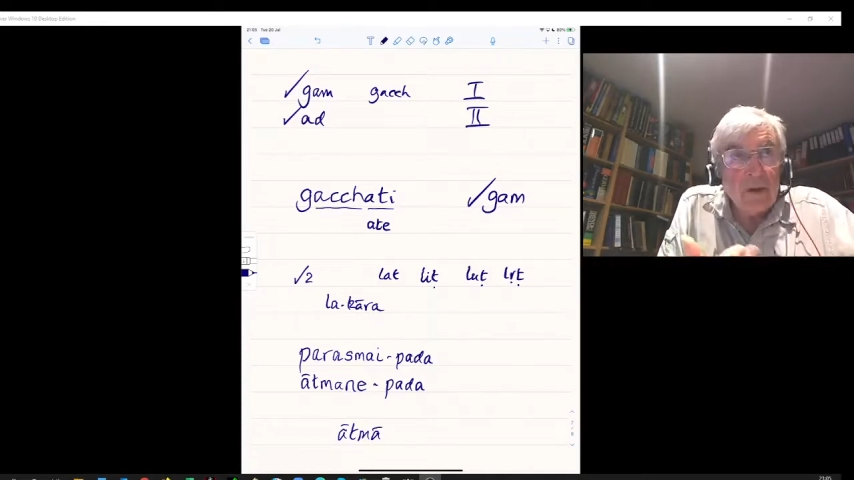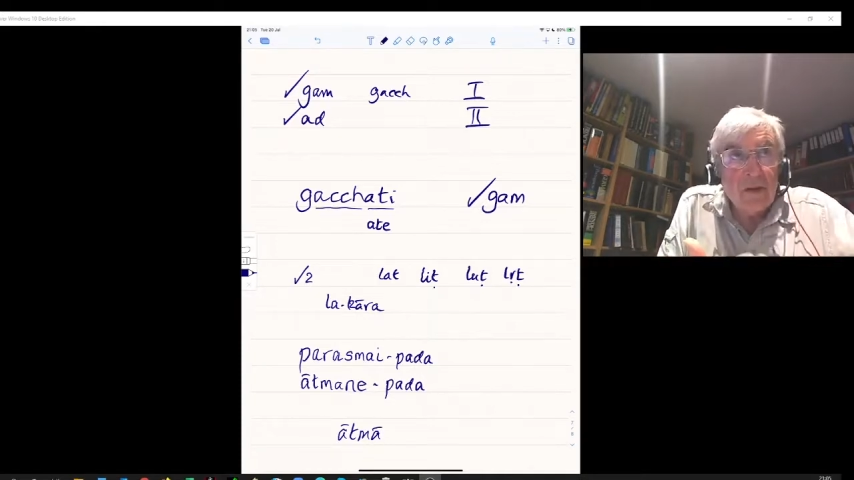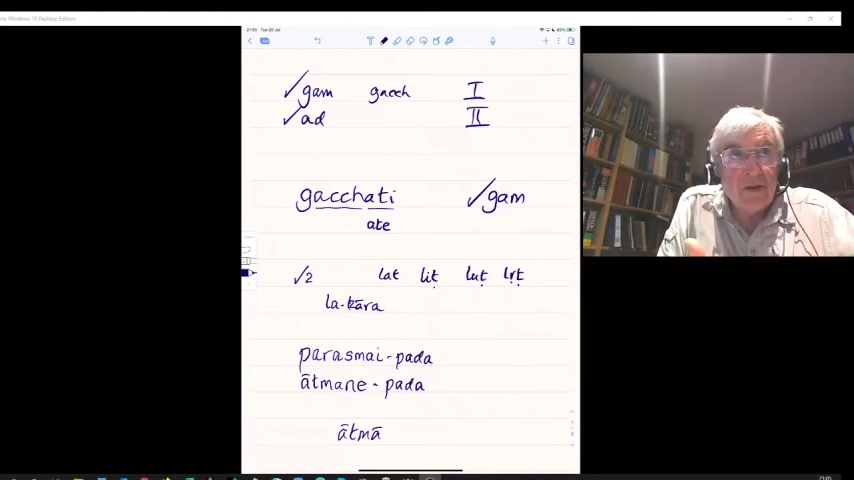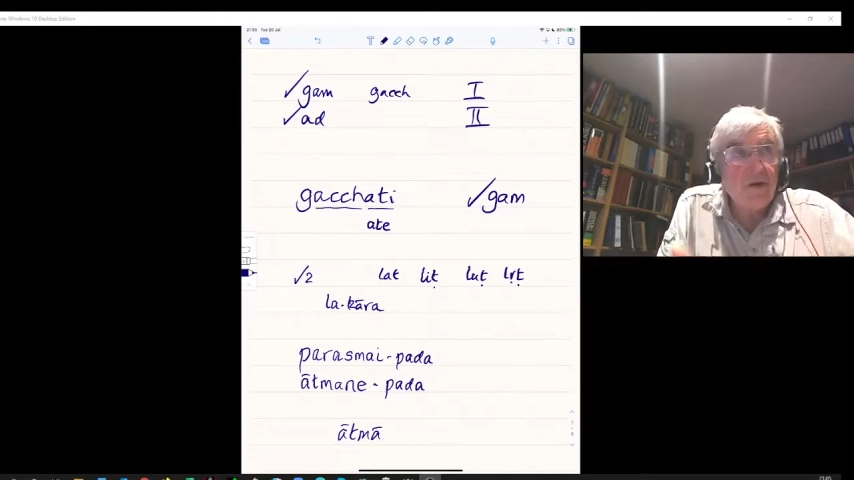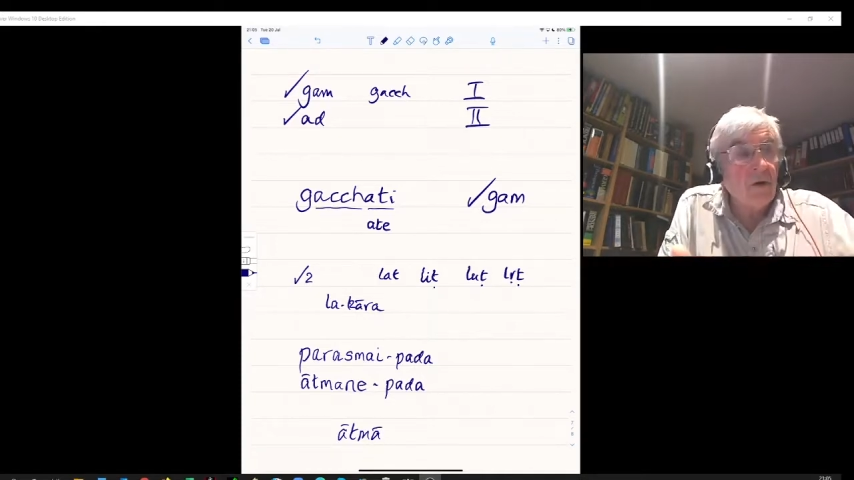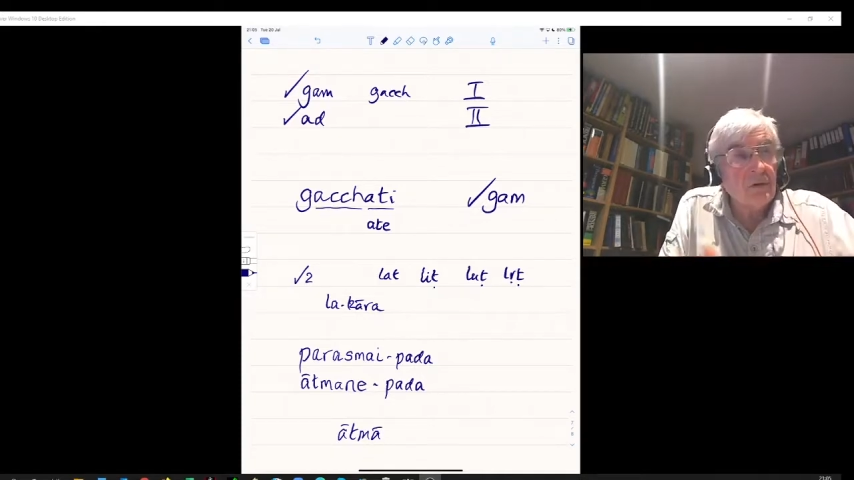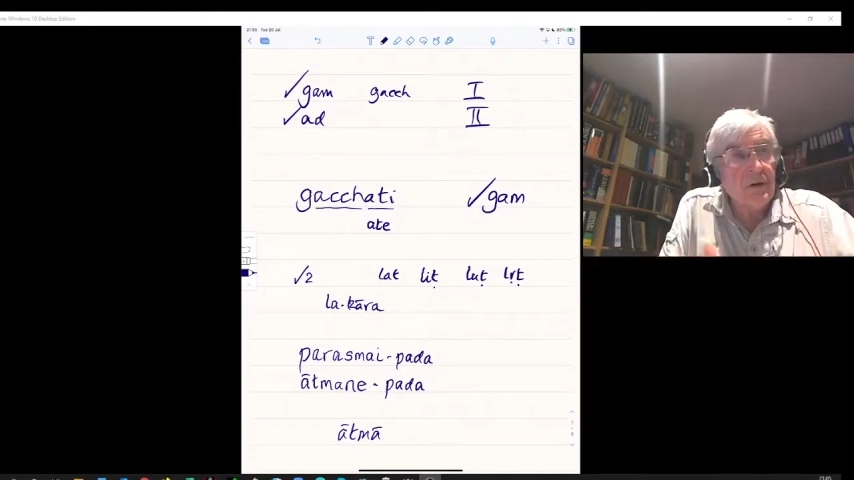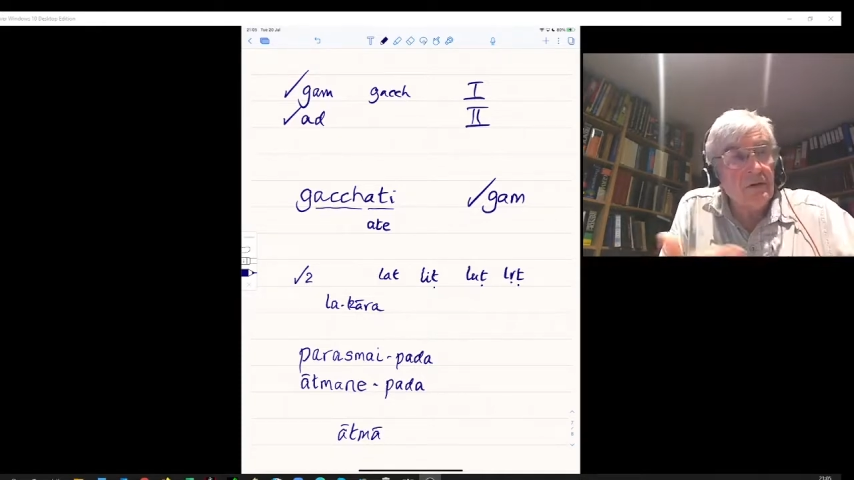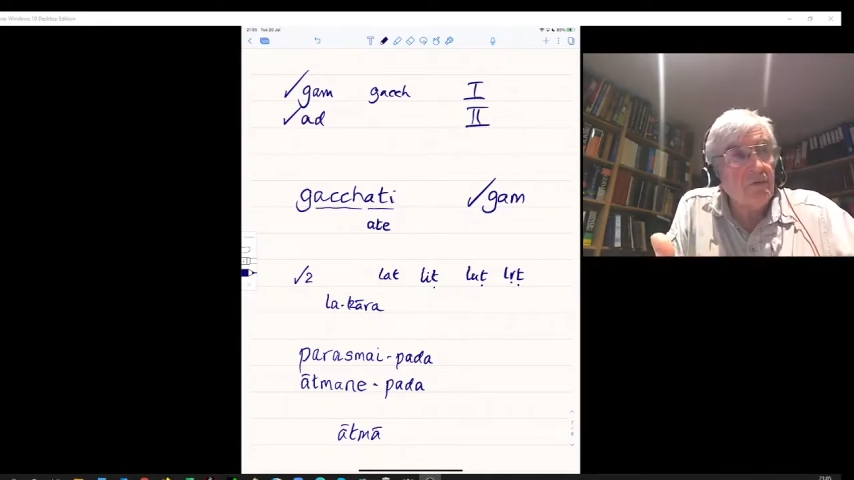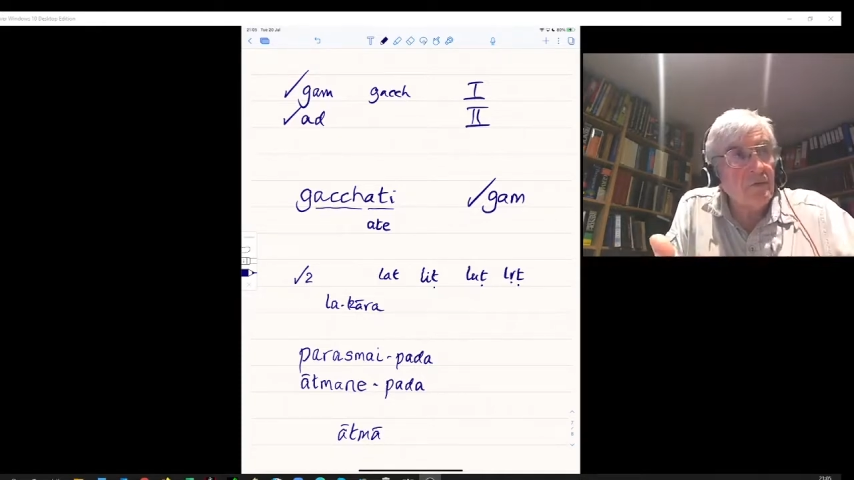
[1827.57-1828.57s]
It's
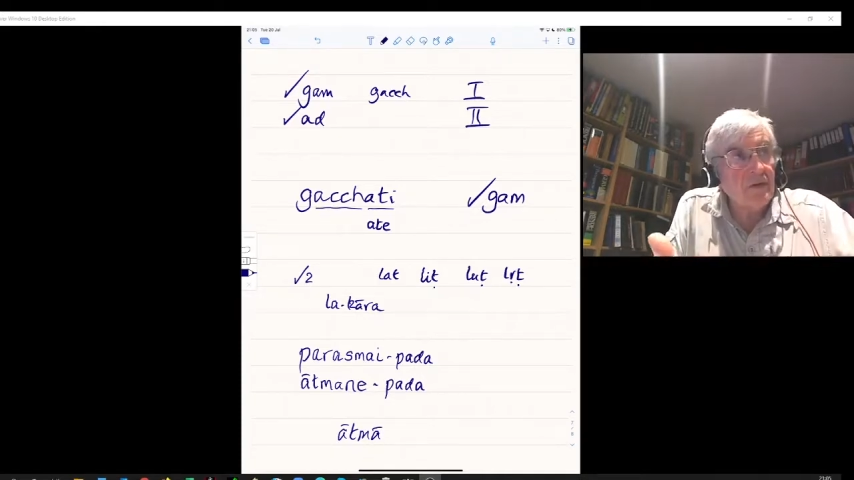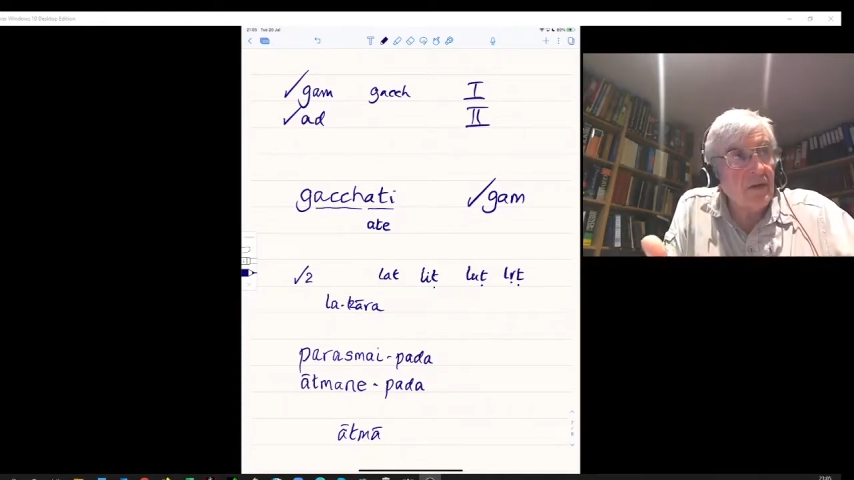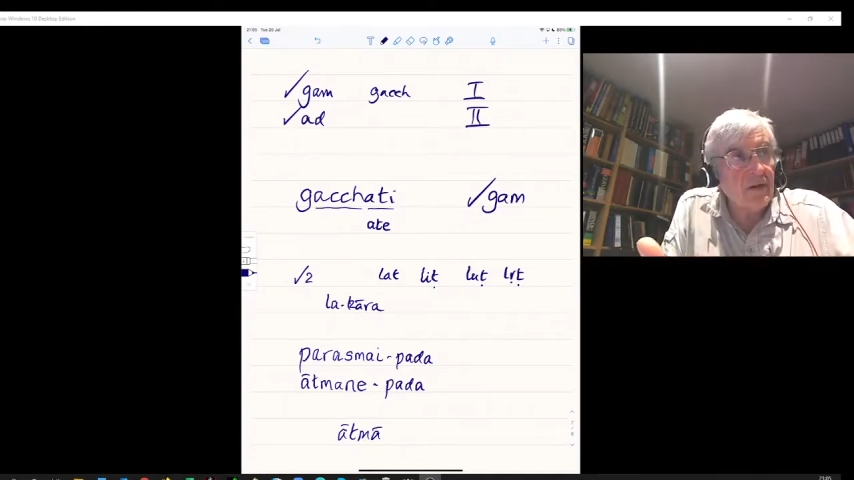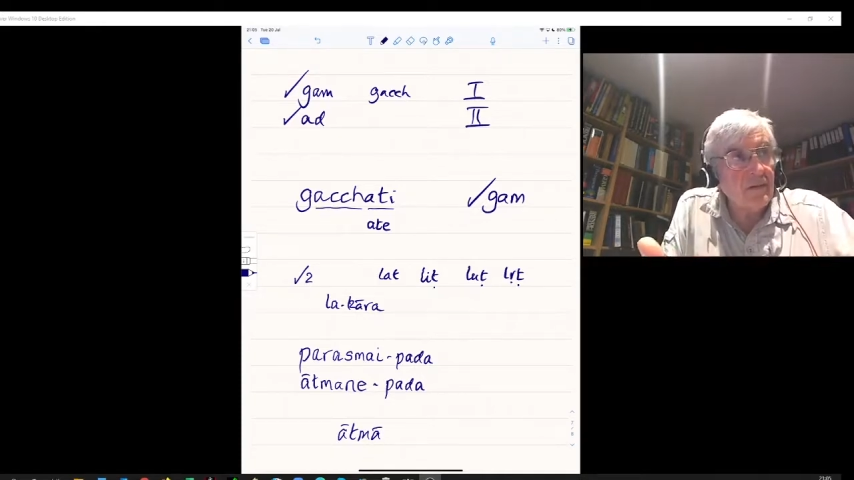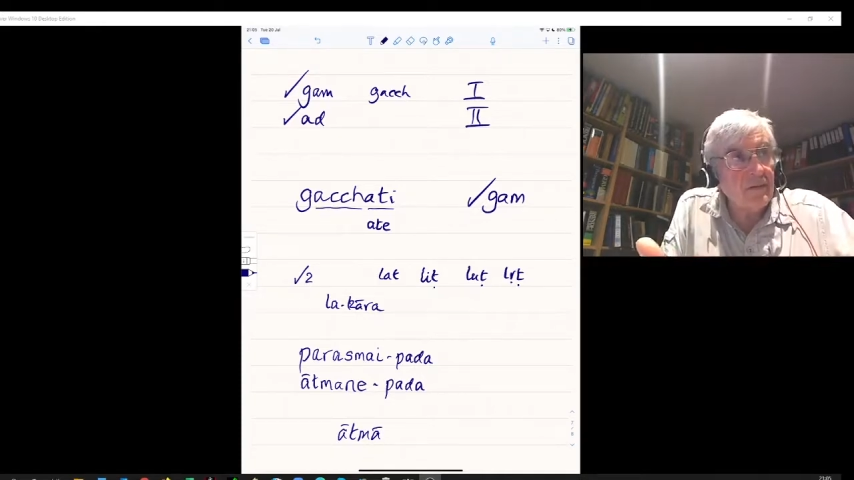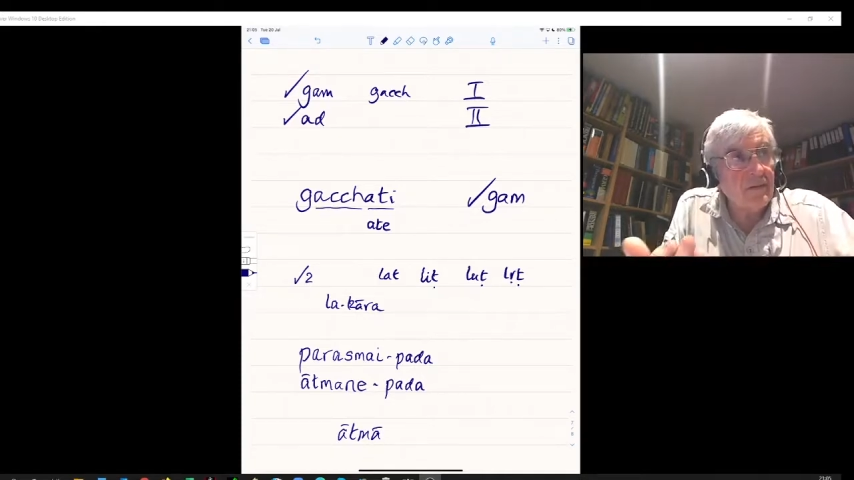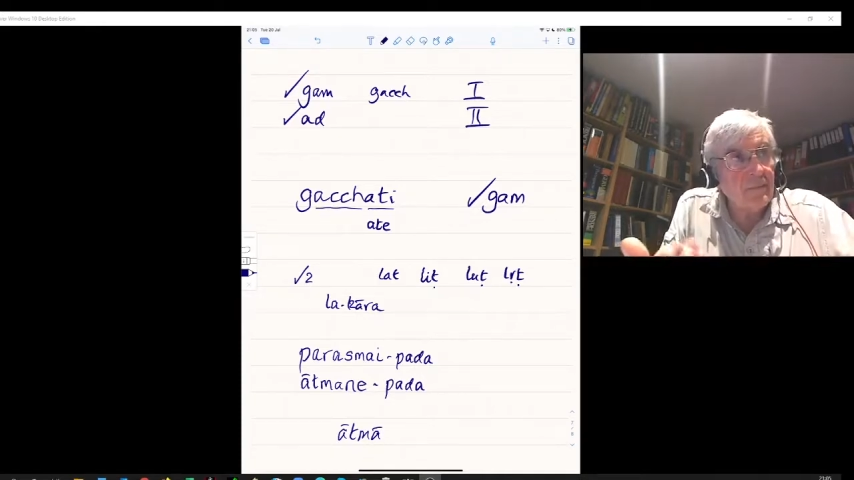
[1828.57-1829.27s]
cognate with the